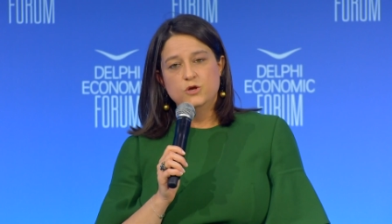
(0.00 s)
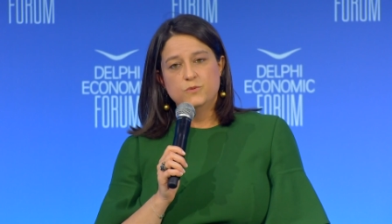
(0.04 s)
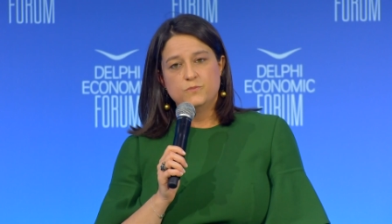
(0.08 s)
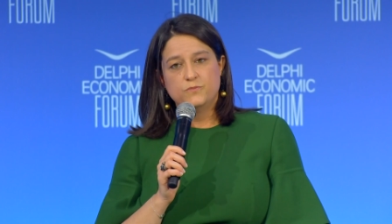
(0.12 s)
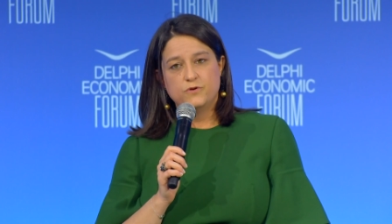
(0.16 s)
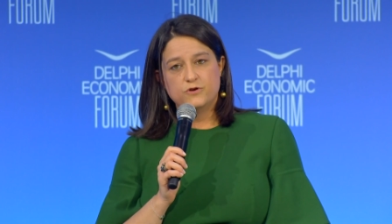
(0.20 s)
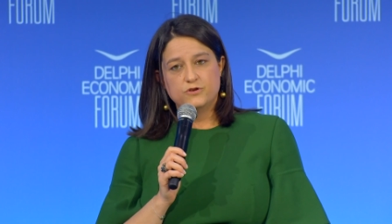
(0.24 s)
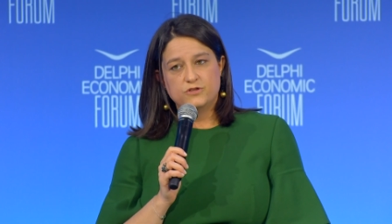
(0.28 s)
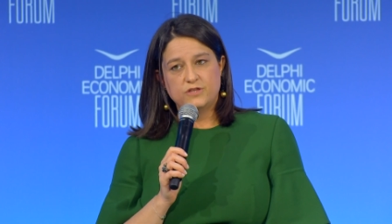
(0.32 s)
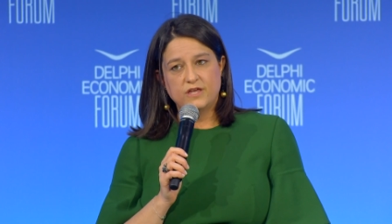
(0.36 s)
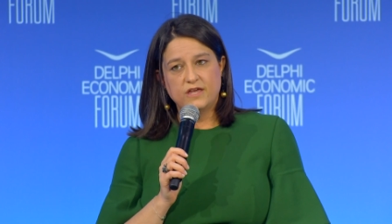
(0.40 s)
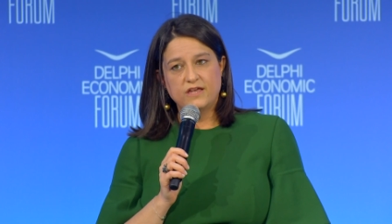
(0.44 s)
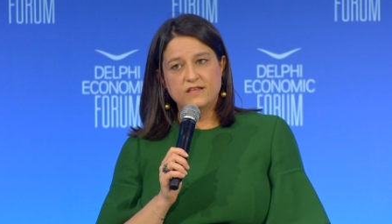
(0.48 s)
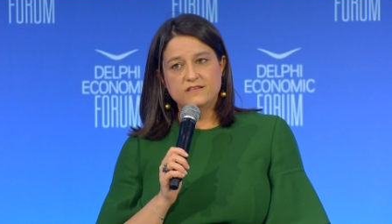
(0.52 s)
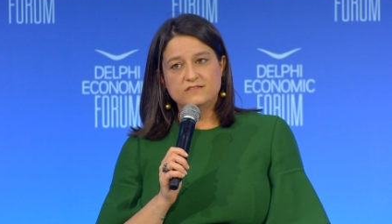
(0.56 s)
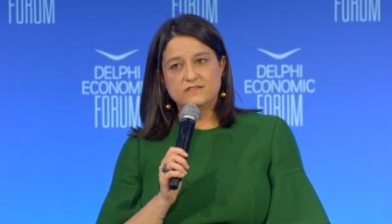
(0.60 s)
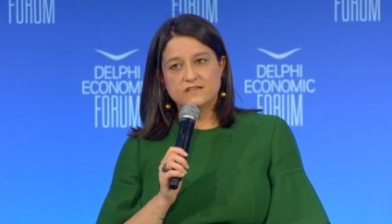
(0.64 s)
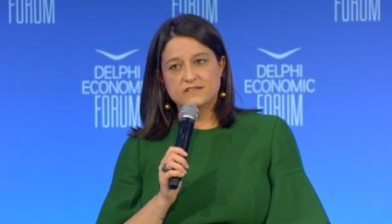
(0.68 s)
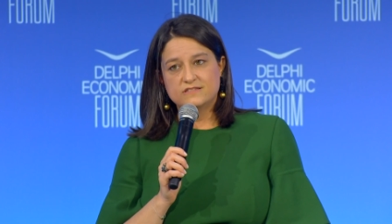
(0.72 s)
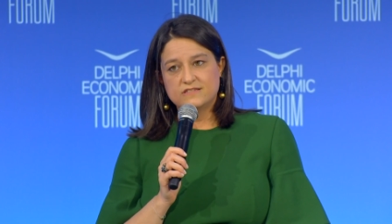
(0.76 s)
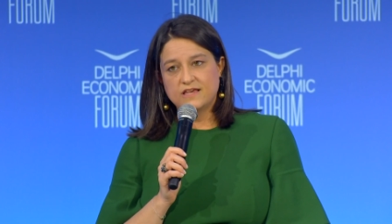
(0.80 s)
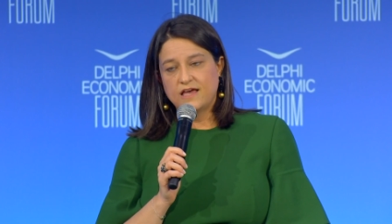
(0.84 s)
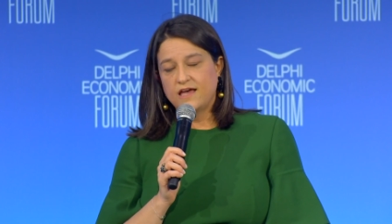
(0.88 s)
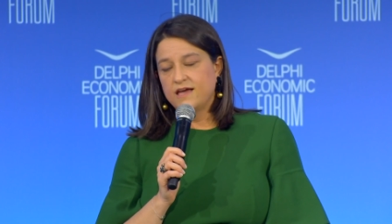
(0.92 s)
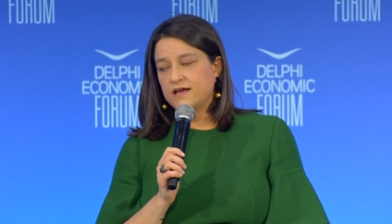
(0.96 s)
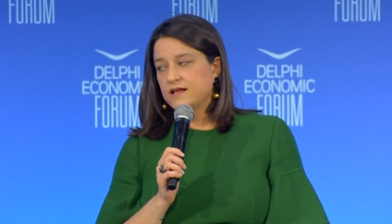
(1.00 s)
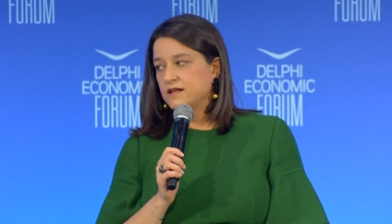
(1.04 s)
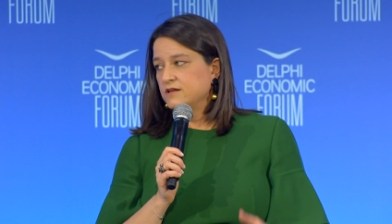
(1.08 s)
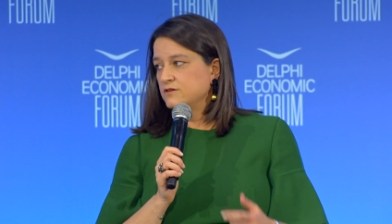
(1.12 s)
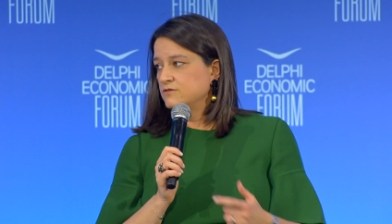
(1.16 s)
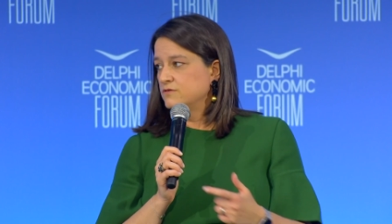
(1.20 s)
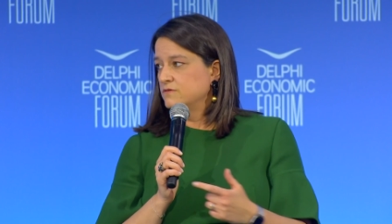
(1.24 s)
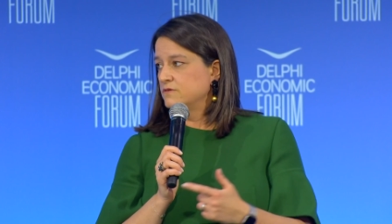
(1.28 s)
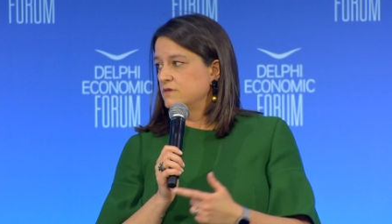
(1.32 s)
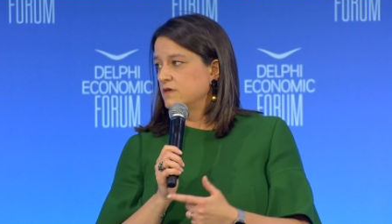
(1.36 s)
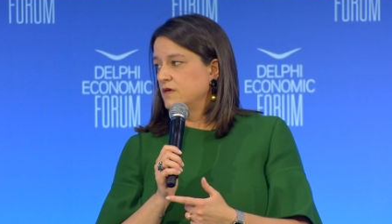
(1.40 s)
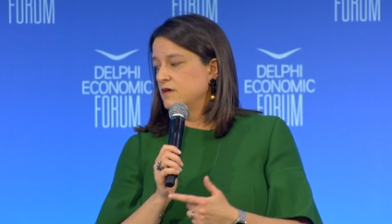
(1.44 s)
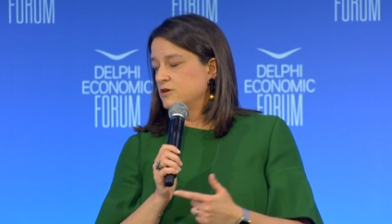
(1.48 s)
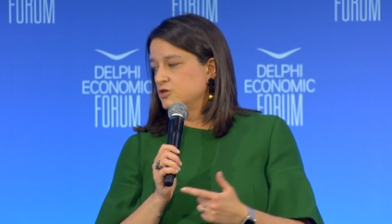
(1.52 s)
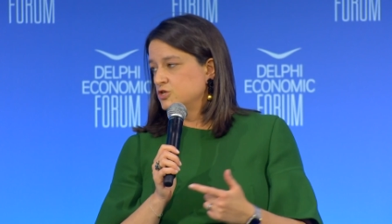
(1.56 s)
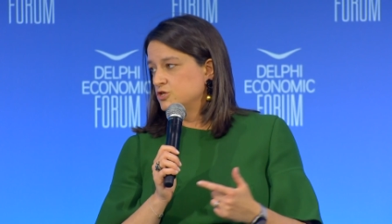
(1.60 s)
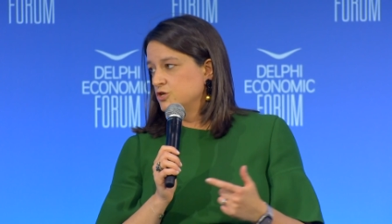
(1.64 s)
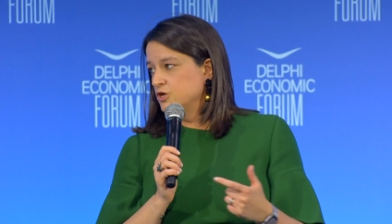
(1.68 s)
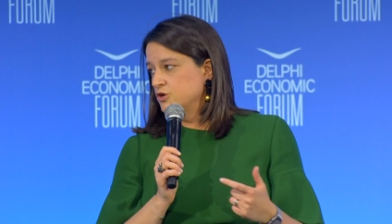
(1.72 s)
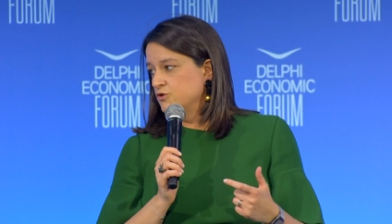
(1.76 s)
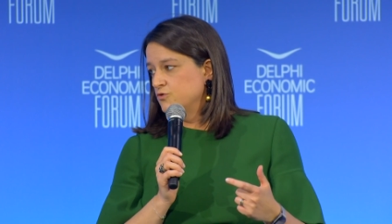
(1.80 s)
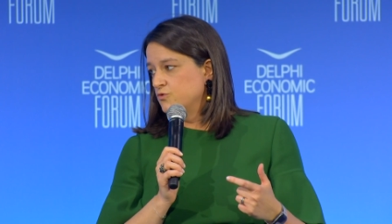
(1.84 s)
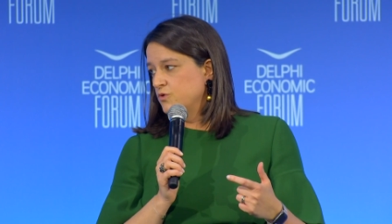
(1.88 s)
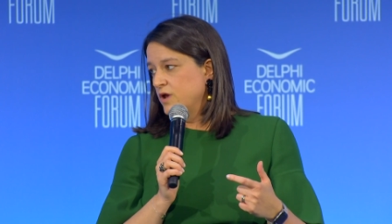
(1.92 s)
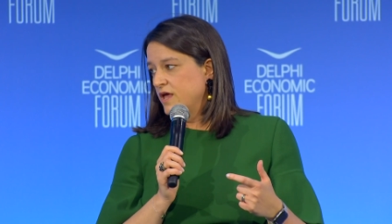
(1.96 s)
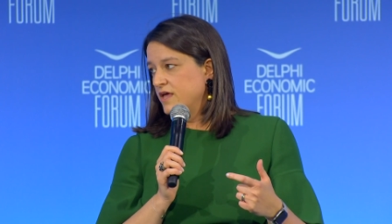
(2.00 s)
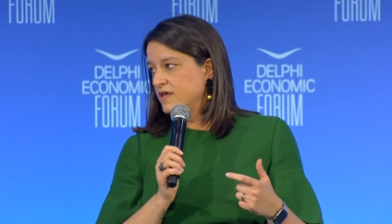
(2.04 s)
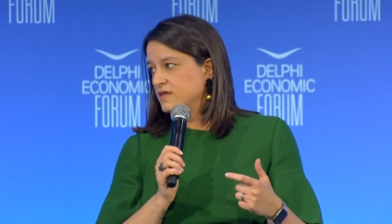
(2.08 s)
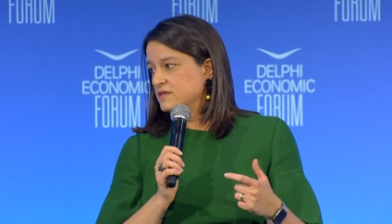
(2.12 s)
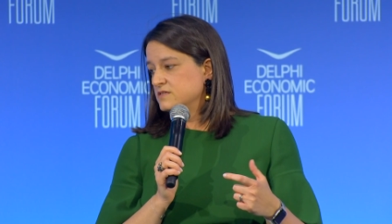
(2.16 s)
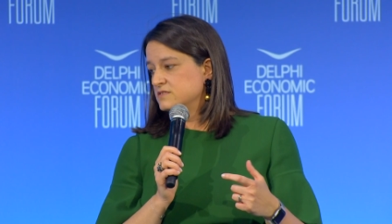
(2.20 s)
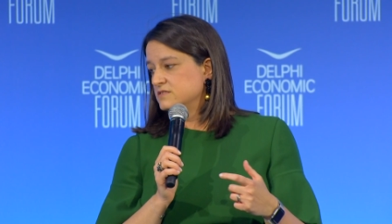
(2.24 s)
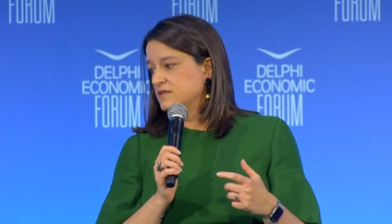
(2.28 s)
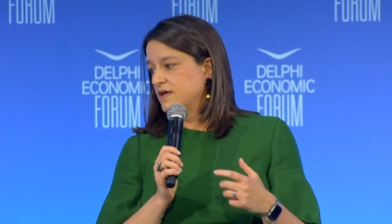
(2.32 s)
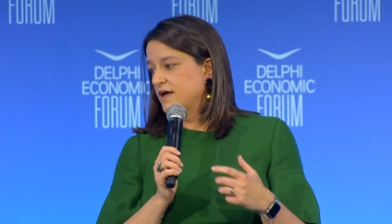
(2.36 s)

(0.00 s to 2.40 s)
pertains exactly to the issue you raised.